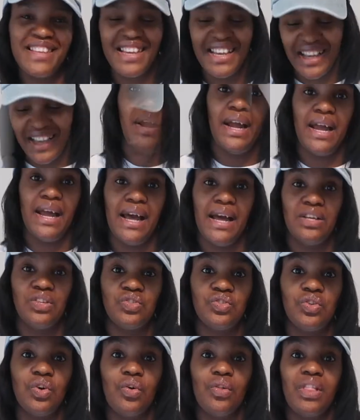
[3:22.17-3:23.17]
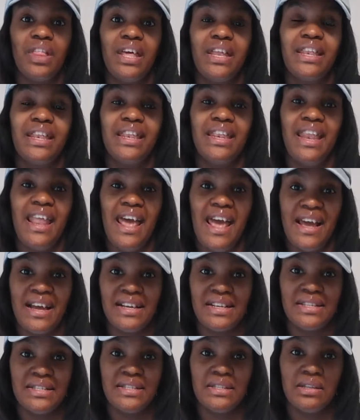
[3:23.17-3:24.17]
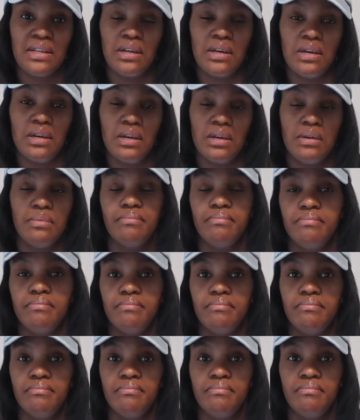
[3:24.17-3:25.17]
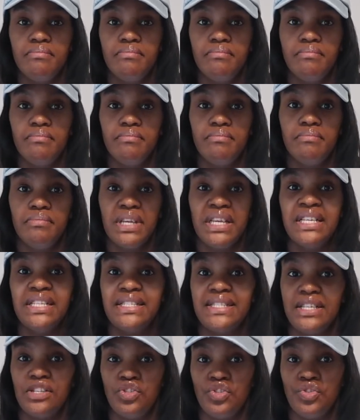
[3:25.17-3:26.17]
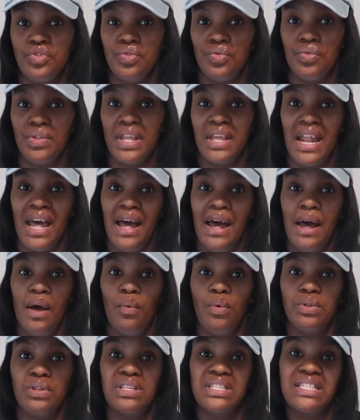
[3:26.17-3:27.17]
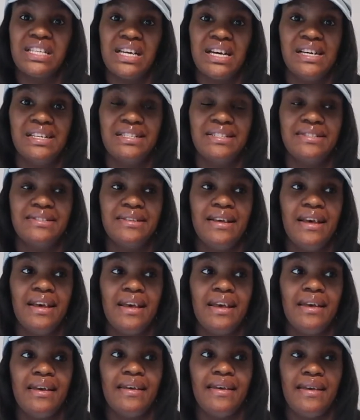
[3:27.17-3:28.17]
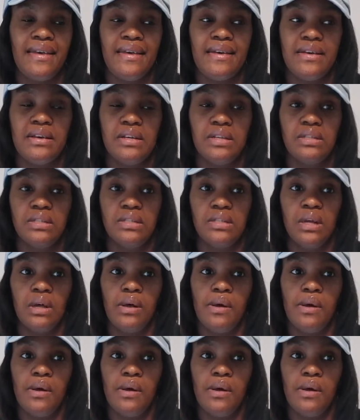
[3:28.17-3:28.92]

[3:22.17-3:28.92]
Alright guys, so the next essential that I will discuss is